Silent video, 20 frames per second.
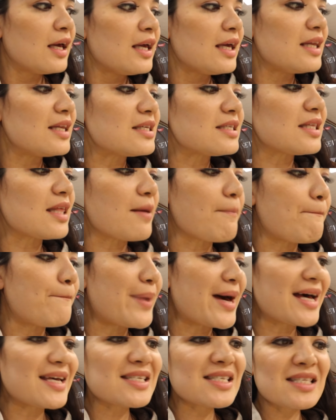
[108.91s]
It is the
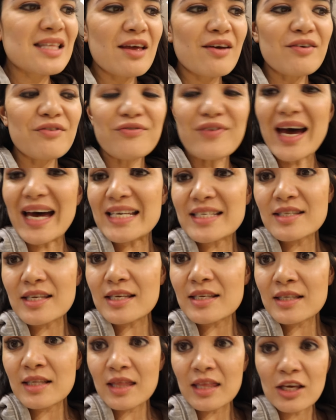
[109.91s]
best,
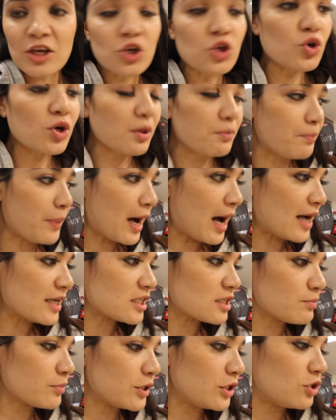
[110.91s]
fastest thing you can
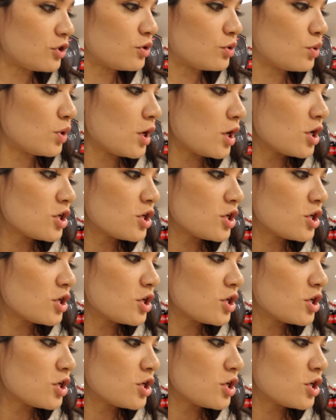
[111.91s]
possibly do.